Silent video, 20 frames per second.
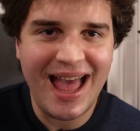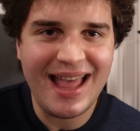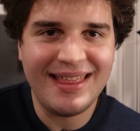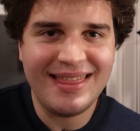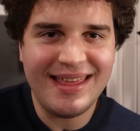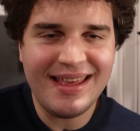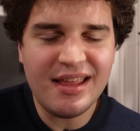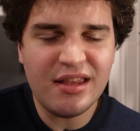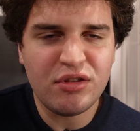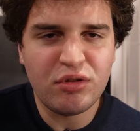I
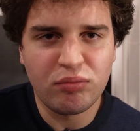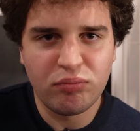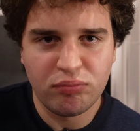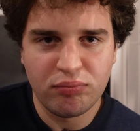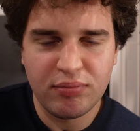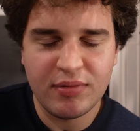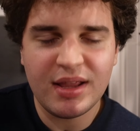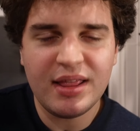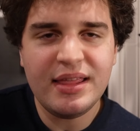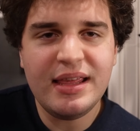think it's
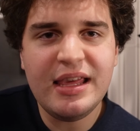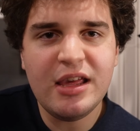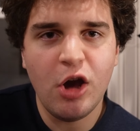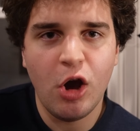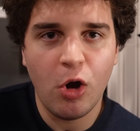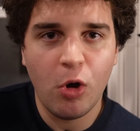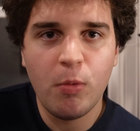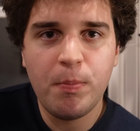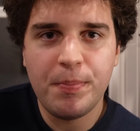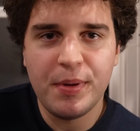really
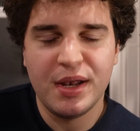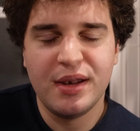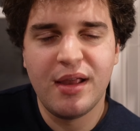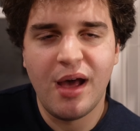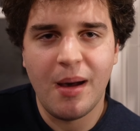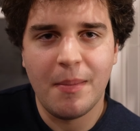opened